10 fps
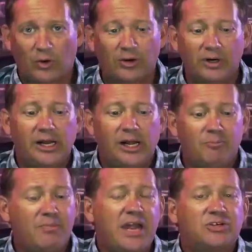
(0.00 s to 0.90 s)
or
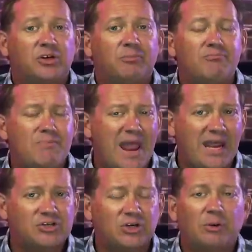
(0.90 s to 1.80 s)
major
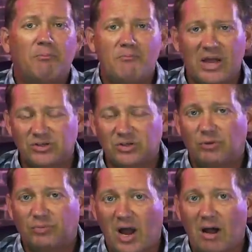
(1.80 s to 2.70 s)

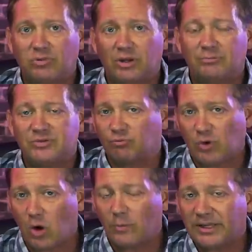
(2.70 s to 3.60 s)
mental problems
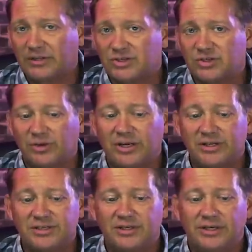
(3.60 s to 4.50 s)
roaming the
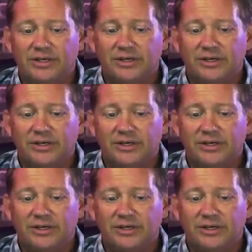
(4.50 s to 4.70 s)
streets,